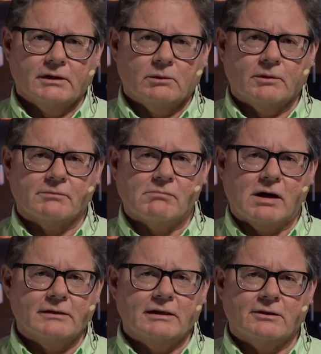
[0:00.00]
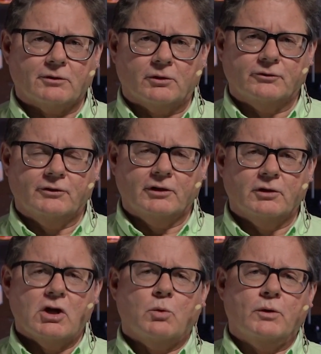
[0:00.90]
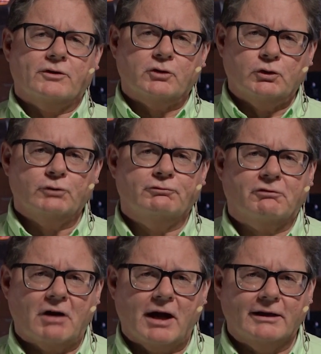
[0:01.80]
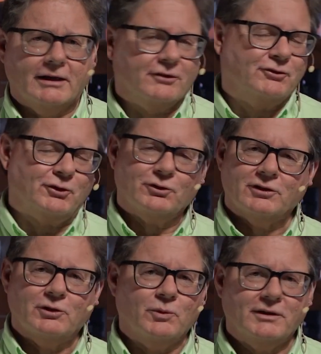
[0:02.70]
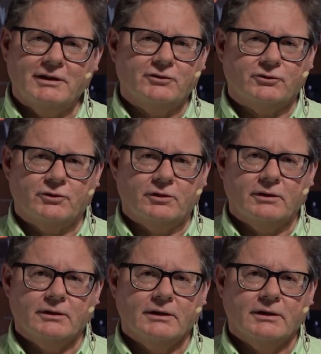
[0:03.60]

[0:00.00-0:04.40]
with Maundy, Thursday, with Good Friday, and certainly with Easter,